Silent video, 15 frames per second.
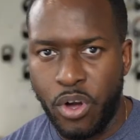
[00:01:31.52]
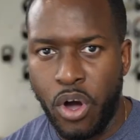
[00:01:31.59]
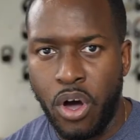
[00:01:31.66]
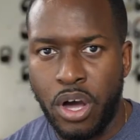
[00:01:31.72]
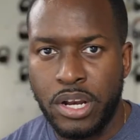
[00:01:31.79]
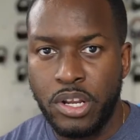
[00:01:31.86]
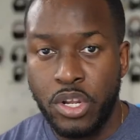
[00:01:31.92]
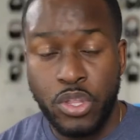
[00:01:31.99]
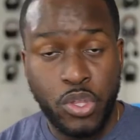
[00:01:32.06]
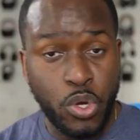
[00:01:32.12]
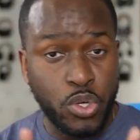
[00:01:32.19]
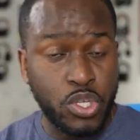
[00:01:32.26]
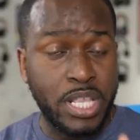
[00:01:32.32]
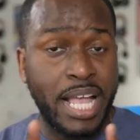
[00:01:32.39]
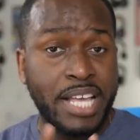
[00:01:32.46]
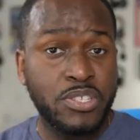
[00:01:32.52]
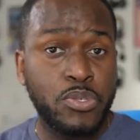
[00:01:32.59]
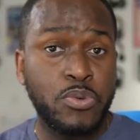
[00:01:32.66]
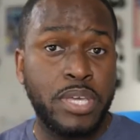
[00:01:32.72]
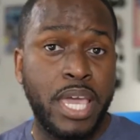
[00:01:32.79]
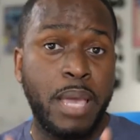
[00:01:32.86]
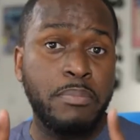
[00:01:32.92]
God. Those last
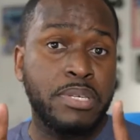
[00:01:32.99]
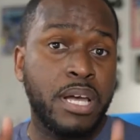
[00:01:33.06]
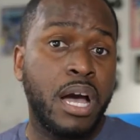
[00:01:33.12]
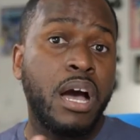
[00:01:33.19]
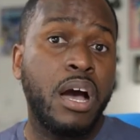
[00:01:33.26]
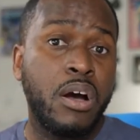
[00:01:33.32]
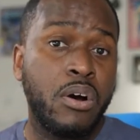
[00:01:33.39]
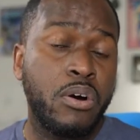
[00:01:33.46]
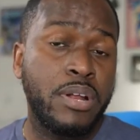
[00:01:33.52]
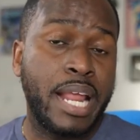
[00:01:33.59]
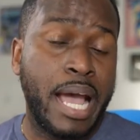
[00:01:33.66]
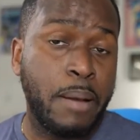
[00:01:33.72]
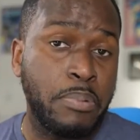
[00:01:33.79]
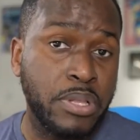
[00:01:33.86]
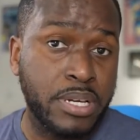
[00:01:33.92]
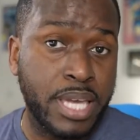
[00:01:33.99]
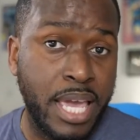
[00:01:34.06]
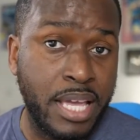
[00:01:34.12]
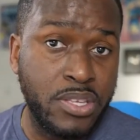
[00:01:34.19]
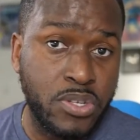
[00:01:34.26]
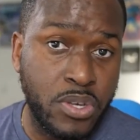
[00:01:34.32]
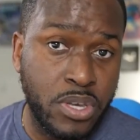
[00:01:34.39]
two games are on Apple
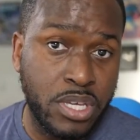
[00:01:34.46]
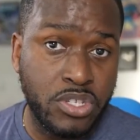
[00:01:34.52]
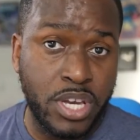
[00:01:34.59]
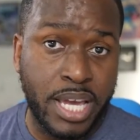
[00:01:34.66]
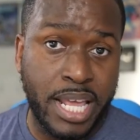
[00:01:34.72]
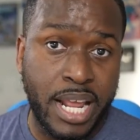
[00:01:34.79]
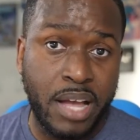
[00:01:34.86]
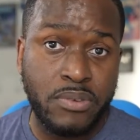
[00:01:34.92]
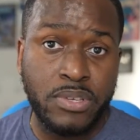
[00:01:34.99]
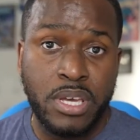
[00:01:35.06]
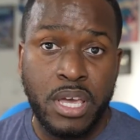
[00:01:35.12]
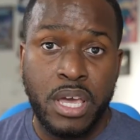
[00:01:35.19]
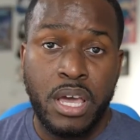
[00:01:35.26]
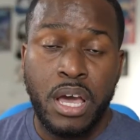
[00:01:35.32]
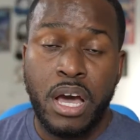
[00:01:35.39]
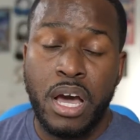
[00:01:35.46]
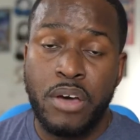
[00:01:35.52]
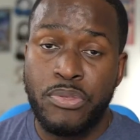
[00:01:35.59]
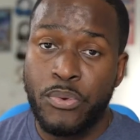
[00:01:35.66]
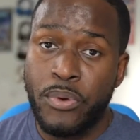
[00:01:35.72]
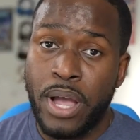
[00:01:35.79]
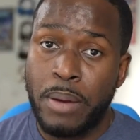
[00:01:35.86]
Arcade, so you can check it out uh,
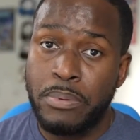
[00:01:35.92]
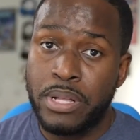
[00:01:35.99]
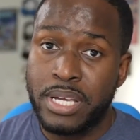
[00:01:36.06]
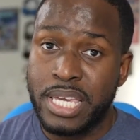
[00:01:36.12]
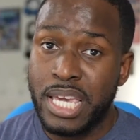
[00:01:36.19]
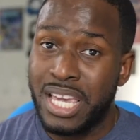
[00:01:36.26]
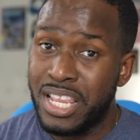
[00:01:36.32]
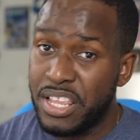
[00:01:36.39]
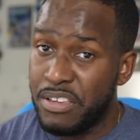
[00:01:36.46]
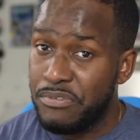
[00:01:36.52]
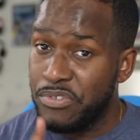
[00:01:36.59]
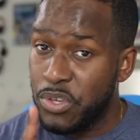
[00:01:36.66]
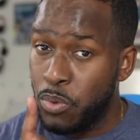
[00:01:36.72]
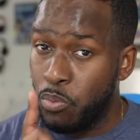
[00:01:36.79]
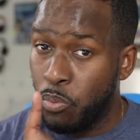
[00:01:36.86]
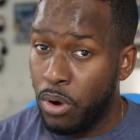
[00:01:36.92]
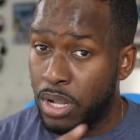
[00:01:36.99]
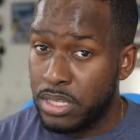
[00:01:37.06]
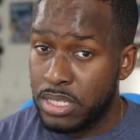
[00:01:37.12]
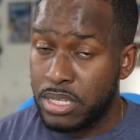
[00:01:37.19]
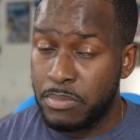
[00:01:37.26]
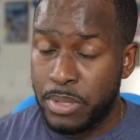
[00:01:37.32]
through Apple Arcade if you
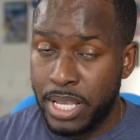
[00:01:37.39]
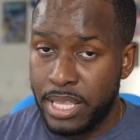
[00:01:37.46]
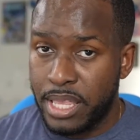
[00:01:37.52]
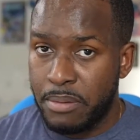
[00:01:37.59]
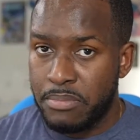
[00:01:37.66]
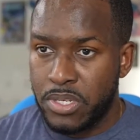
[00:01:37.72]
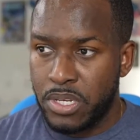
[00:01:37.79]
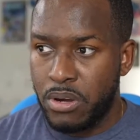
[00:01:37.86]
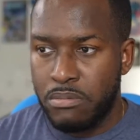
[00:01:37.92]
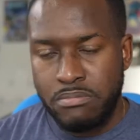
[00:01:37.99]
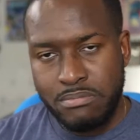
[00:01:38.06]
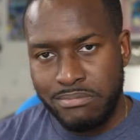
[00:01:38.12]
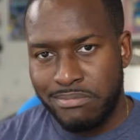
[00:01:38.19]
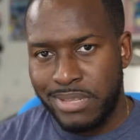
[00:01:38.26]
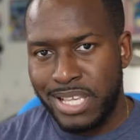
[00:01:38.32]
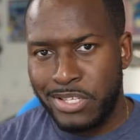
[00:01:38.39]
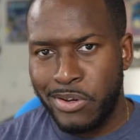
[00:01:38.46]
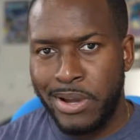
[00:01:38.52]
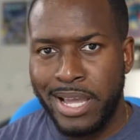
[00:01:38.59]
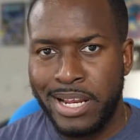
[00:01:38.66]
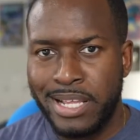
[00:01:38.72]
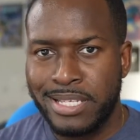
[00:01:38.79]
want to play them. So let's go
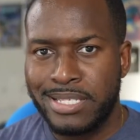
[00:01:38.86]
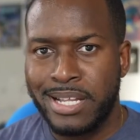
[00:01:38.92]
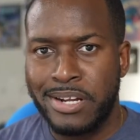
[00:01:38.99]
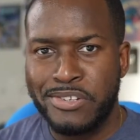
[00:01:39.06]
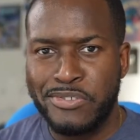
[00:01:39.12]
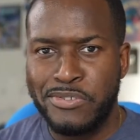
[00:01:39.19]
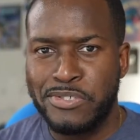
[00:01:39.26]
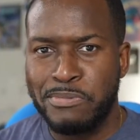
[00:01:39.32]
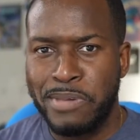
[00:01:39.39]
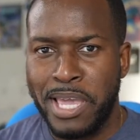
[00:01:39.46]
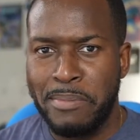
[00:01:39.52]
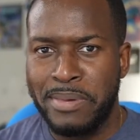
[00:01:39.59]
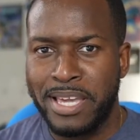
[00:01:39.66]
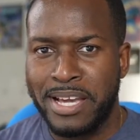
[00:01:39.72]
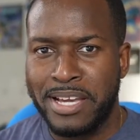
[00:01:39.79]
ahead and start doing some gaming,